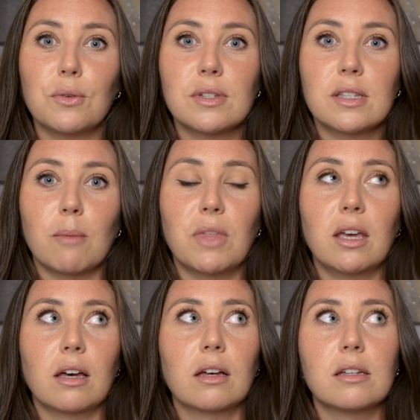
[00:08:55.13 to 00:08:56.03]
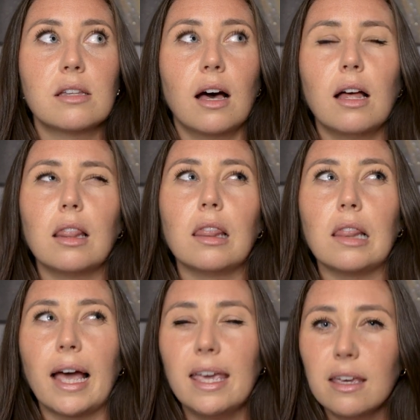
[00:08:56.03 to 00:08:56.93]
something
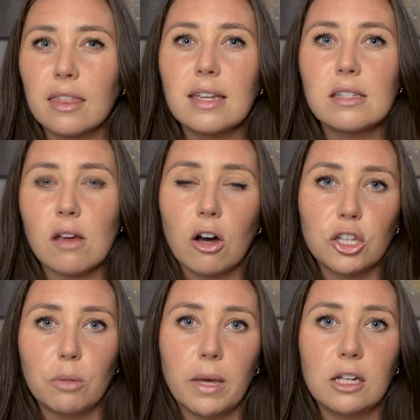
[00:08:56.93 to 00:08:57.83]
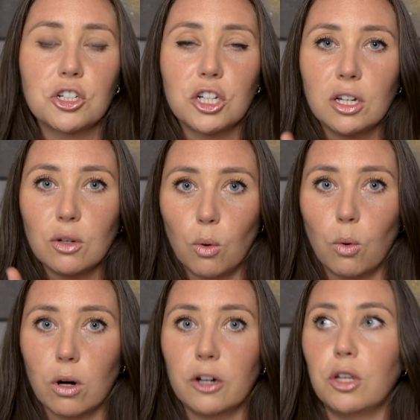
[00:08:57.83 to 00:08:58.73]
like this occupation,
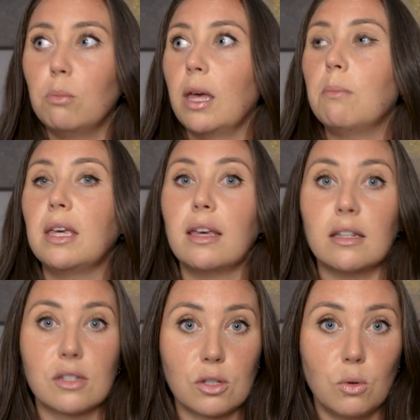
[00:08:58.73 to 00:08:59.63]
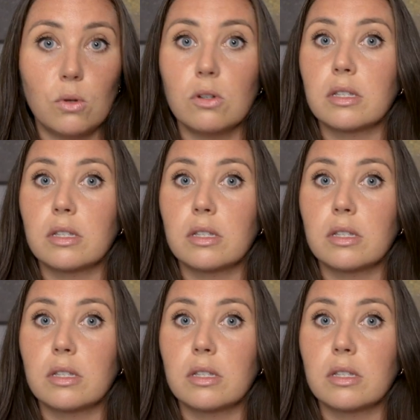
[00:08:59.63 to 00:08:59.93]
or you may be in school